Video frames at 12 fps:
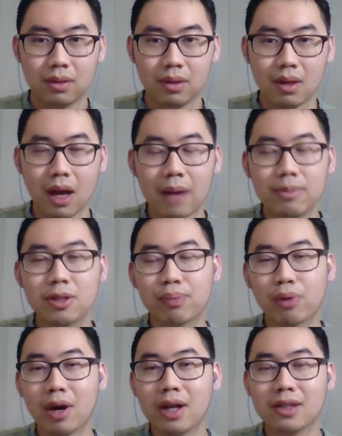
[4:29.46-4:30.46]
I'm
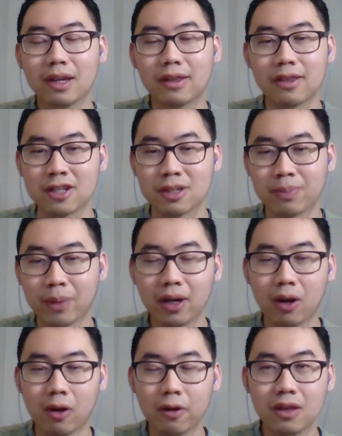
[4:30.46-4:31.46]
surprised, like, despite
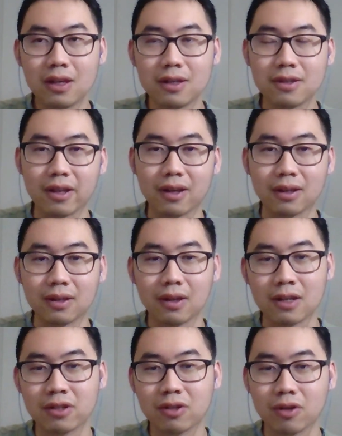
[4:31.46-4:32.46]
all these, like,
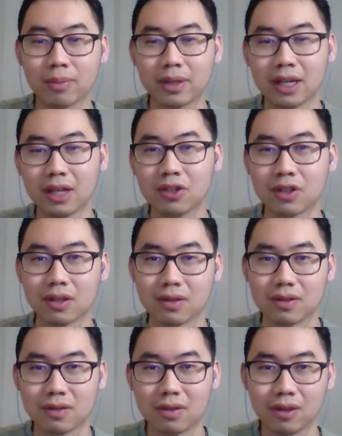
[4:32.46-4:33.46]

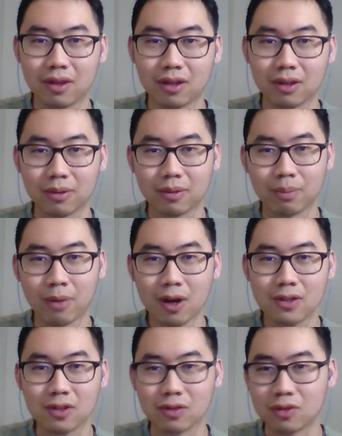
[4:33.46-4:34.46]
exterminations, the
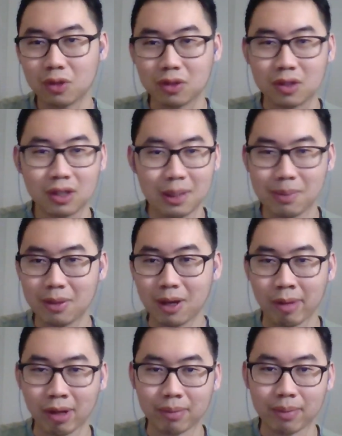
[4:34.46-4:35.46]
monsters just keep
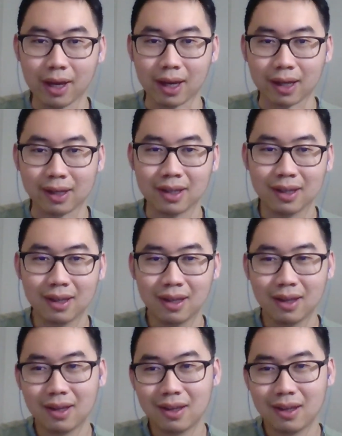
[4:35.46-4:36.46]
coming back.
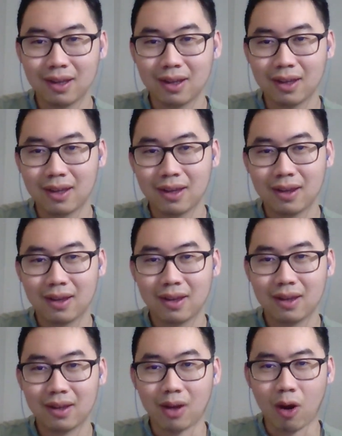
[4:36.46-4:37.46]

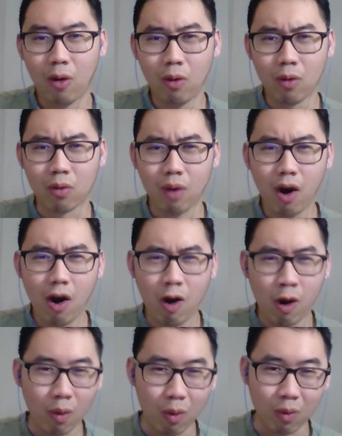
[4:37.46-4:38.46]
Oh,
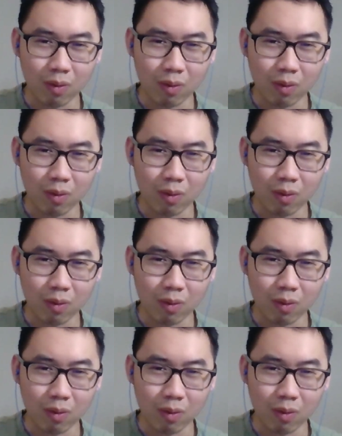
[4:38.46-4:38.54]
whoa!